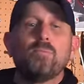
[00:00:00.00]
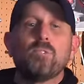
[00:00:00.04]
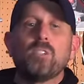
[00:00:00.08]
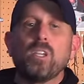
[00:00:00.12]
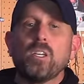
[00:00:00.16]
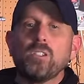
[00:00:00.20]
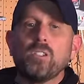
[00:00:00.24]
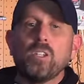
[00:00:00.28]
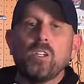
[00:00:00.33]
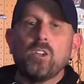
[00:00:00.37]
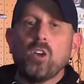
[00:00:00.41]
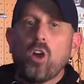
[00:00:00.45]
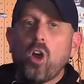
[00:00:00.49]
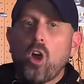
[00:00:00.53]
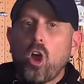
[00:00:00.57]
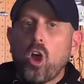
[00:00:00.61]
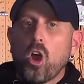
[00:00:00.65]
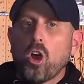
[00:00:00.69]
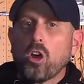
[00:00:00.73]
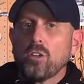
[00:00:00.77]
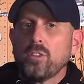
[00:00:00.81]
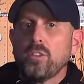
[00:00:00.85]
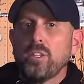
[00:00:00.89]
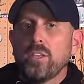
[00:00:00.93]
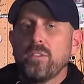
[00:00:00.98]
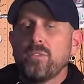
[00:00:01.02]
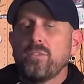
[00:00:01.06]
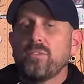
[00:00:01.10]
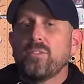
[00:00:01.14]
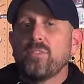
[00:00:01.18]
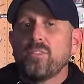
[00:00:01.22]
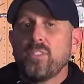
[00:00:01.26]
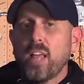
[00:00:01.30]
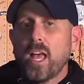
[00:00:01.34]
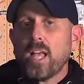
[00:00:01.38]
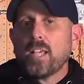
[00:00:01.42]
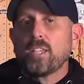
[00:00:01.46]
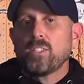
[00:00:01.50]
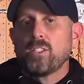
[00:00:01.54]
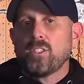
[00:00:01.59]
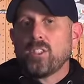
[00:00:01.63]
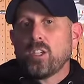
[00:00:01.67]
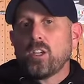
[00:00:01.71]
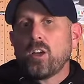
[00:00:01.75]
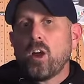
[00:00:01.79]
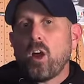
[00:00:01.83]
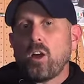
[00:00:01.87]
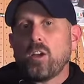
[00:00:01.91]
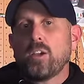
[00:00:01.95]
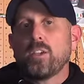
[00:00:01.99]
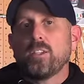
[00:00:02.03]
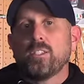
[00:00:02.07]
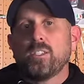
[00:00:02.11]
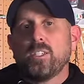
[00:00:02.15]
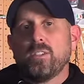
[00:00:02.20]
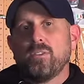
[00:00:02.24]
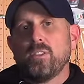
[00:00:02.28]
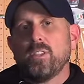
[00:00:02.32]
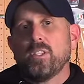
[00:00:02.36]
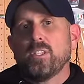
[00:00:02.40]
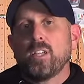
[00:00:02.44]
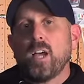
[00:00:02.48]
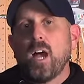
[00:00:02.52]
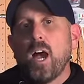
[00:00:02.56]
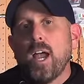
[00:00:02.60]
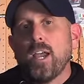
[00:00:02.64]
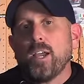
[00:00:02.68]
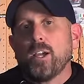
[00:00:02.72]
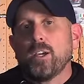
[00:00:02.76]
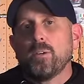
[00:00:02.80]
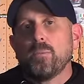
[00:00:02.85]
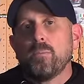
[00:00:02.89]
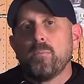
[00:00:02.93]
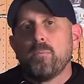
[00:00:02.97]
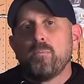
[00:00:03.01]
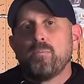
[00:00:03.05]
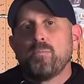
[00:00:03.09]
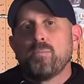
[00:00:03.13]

doesn't hardly flex the carcass of the tire.